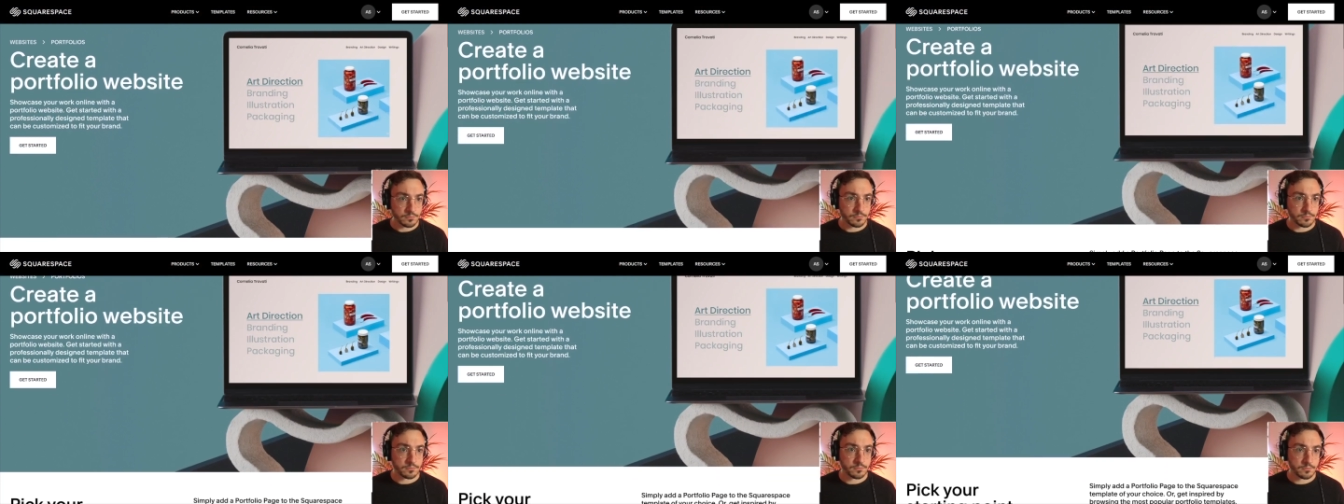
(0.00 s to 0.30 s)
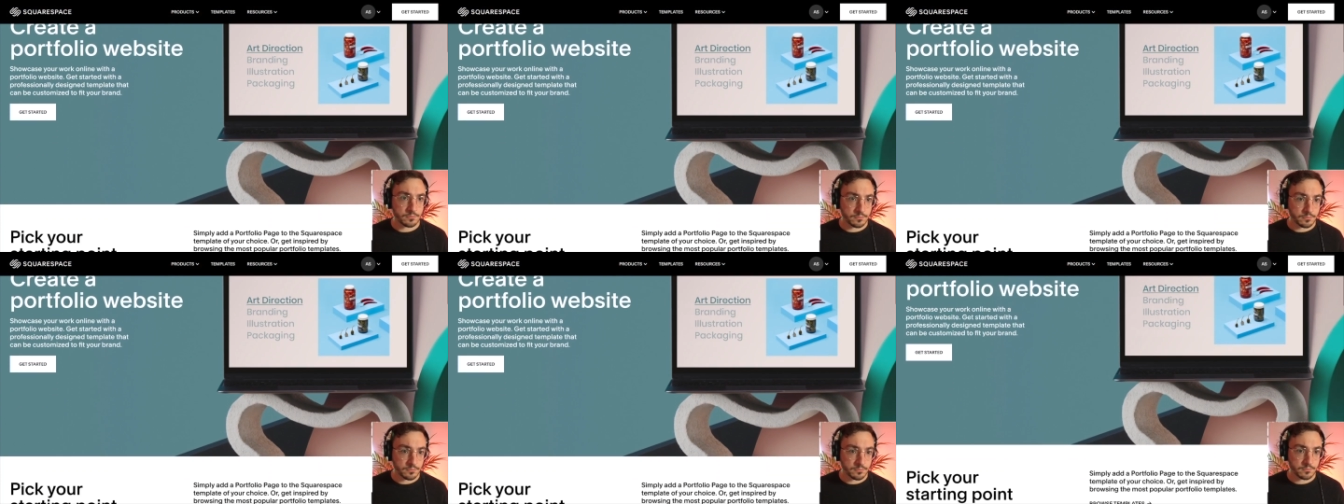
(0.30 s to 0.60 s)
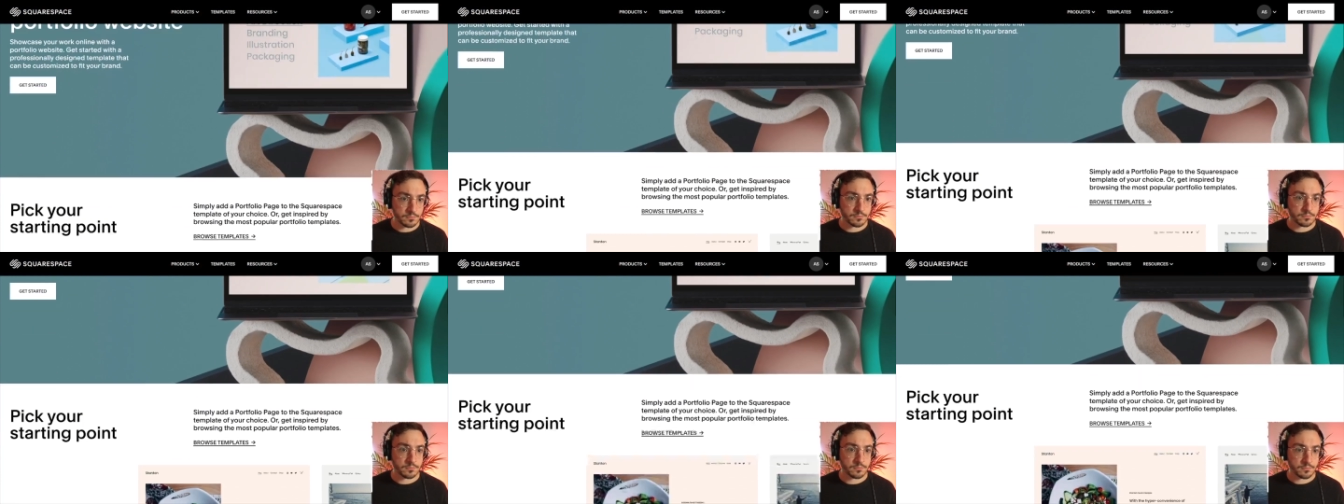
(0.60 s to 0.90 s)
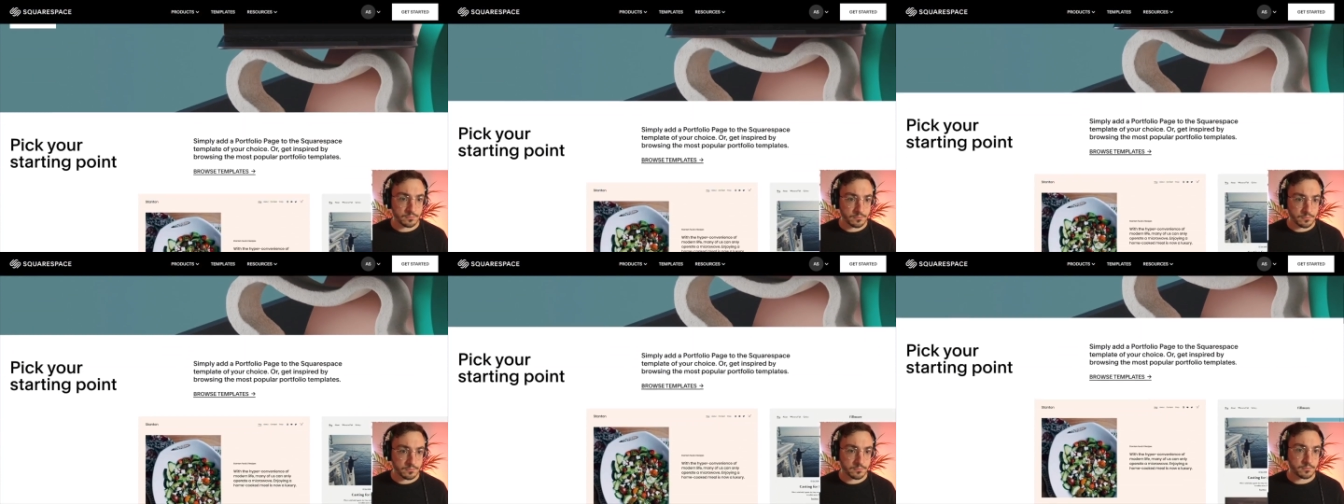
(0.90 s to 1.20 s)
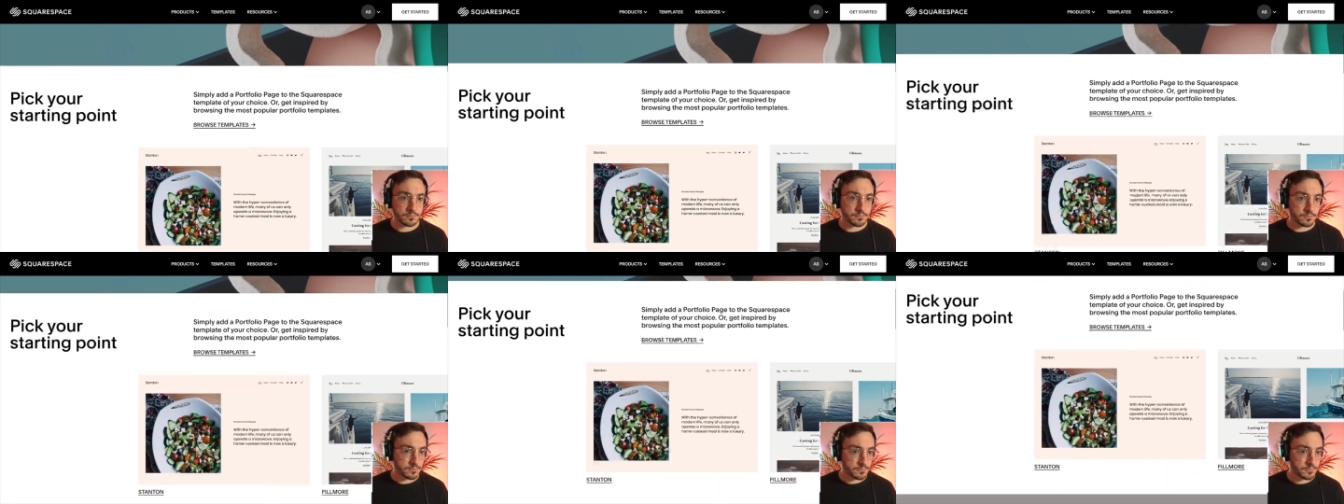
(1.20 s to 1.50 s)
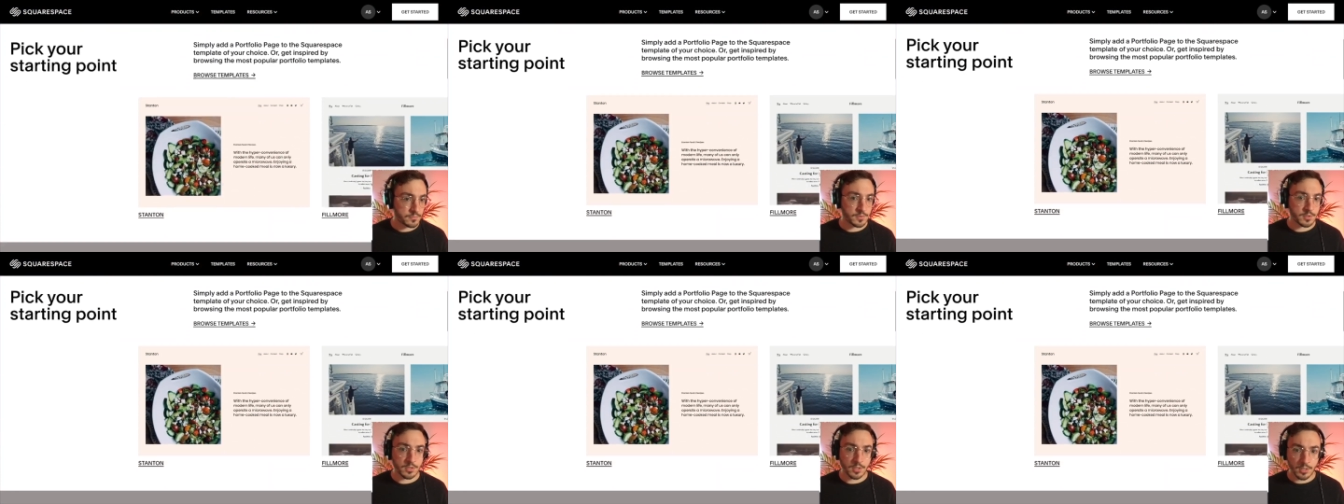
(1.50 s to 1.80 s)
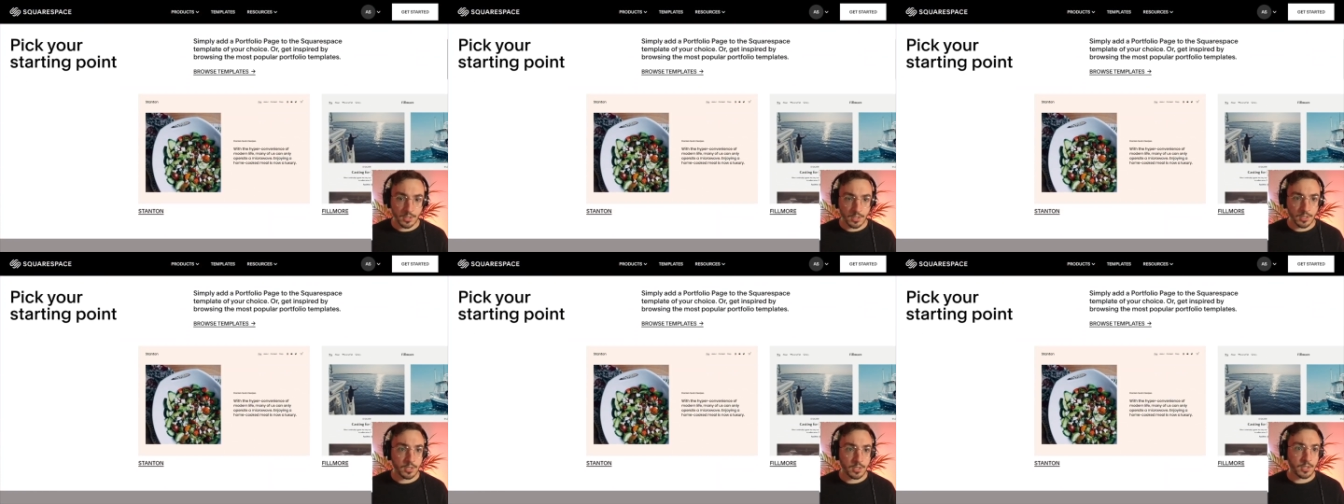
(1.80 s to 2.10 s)
all of your socials
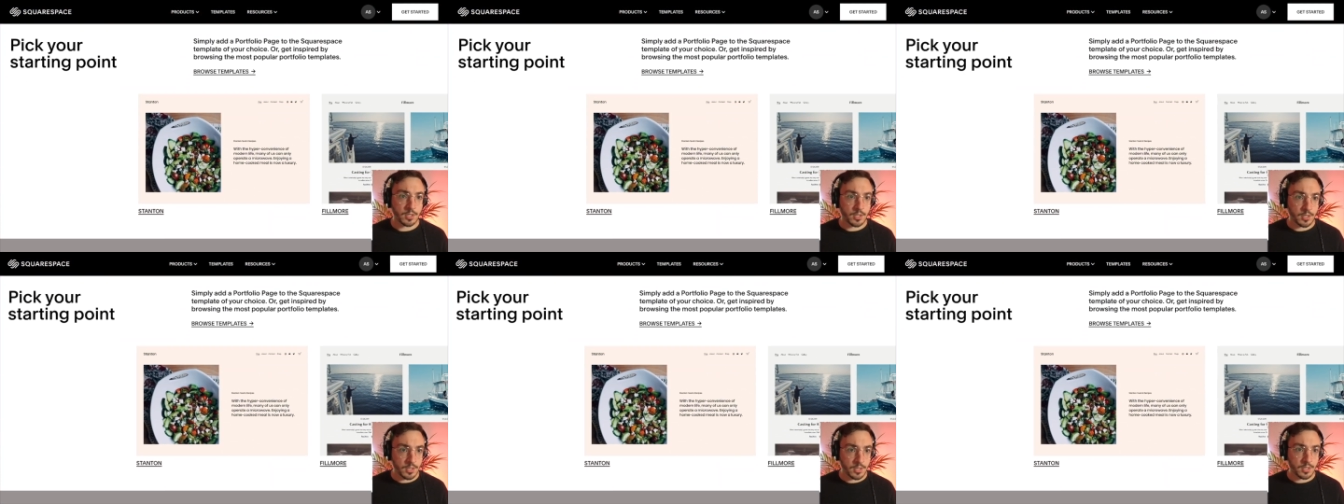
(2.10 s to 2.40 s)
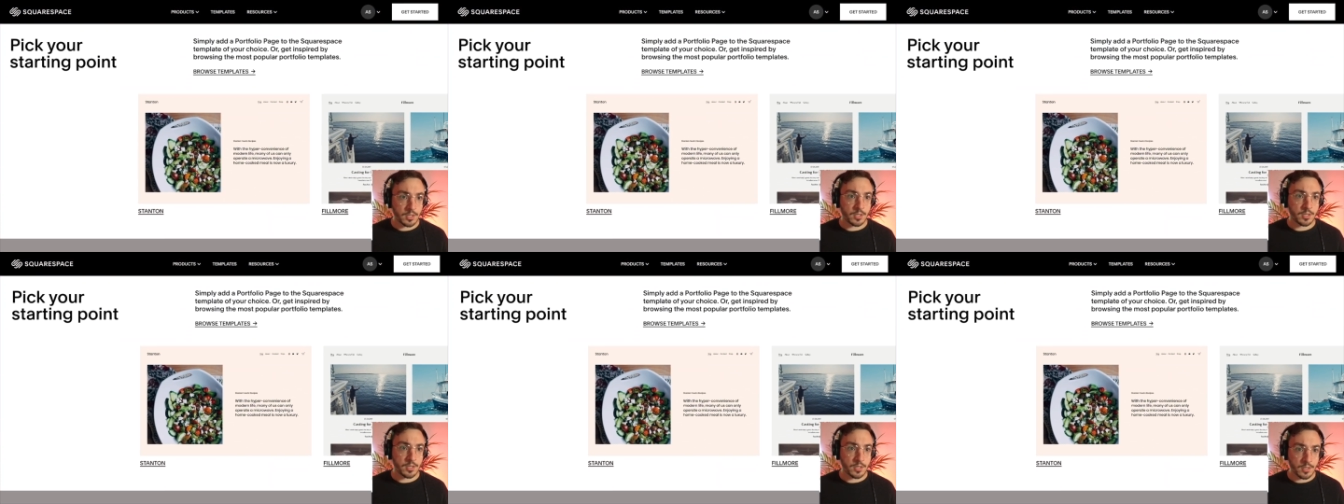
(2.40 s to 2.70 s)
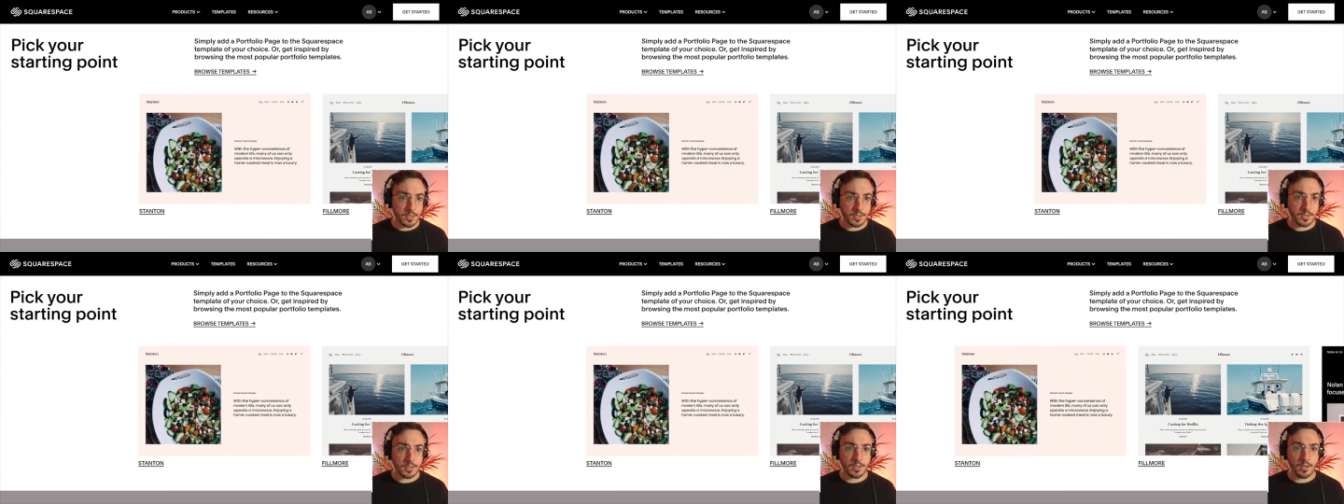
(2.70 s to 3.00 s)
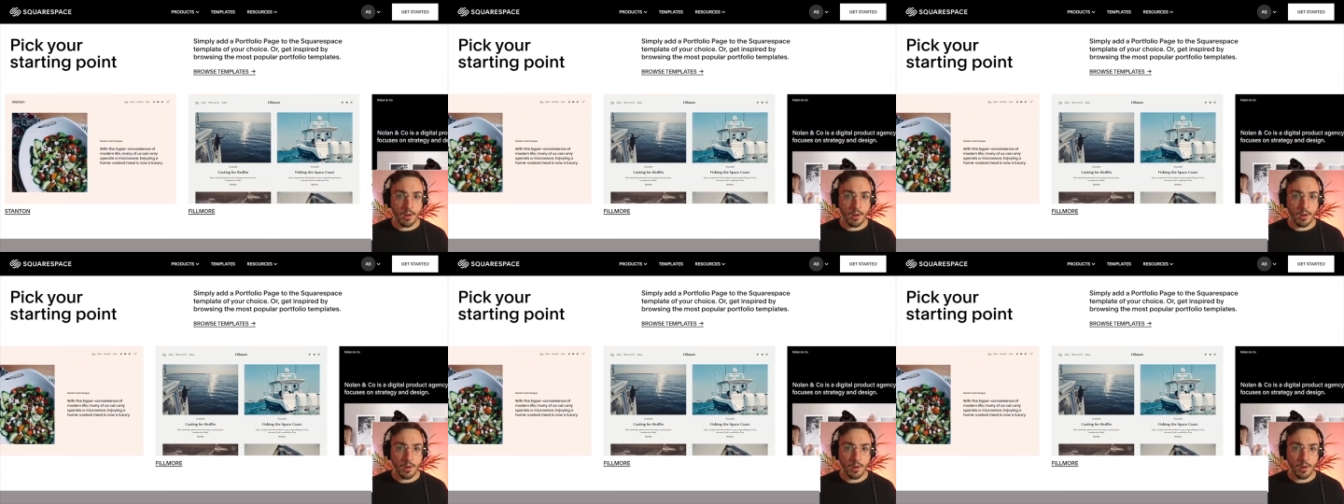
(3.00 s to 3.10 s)
easily, and so much